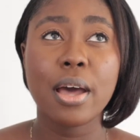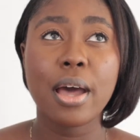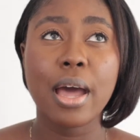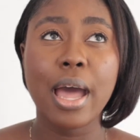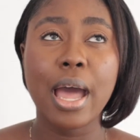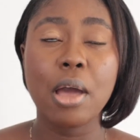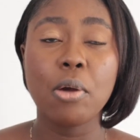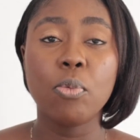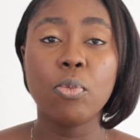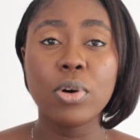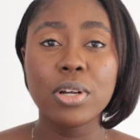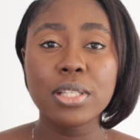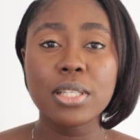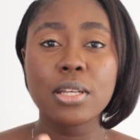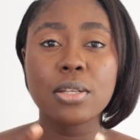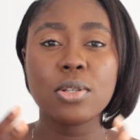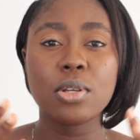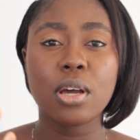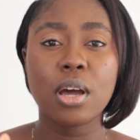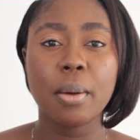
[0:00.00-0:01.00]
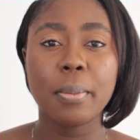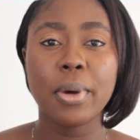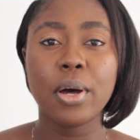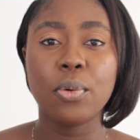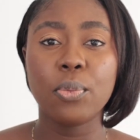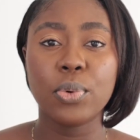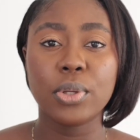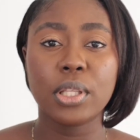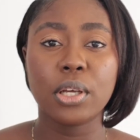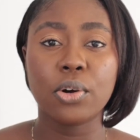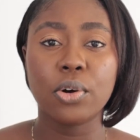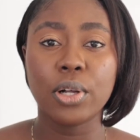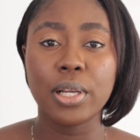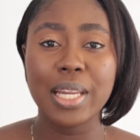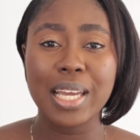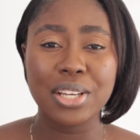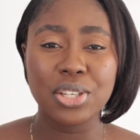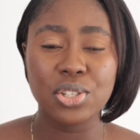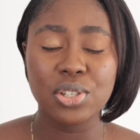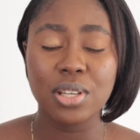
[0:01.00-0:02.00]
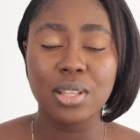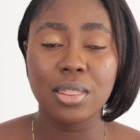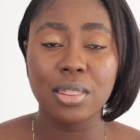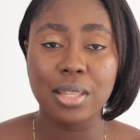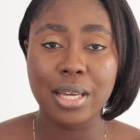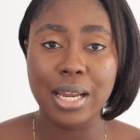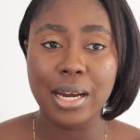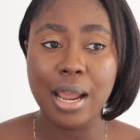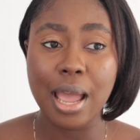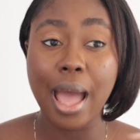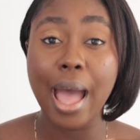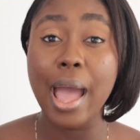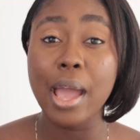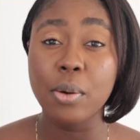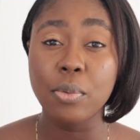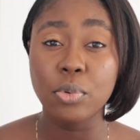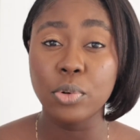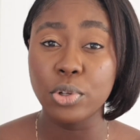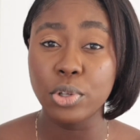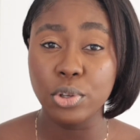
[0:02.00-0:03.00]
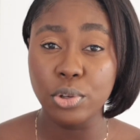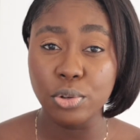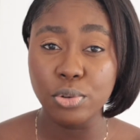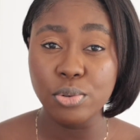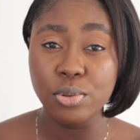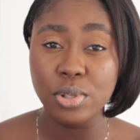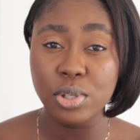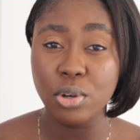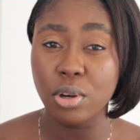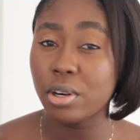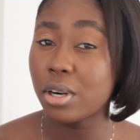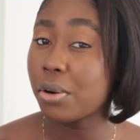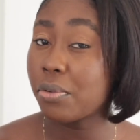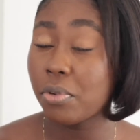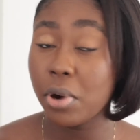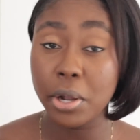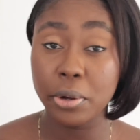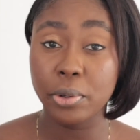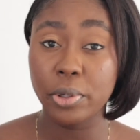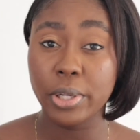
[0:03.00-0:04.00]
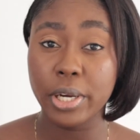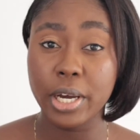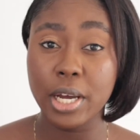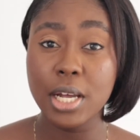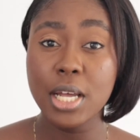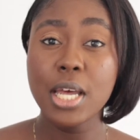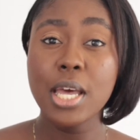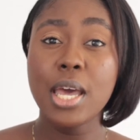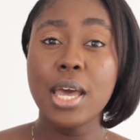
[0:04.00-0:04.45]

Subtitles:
I wanted to come out with a collection that I will use on a regular